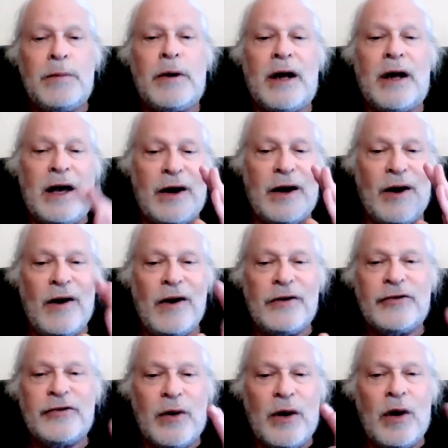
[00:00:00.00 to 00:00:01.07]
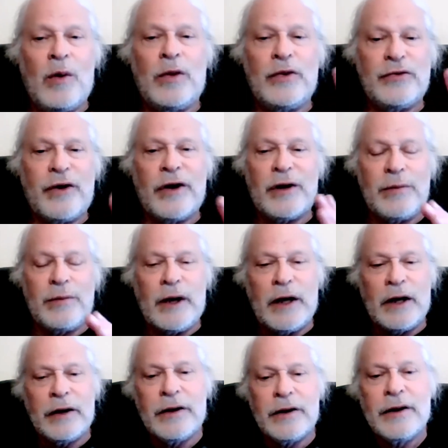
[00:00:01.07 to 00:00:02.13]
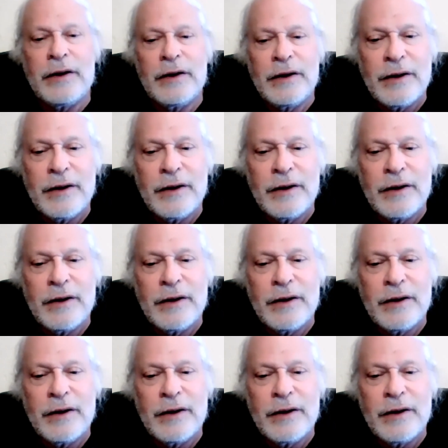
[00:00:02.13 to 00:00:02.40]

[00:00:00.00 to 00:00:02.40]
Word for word: but I also always recommend,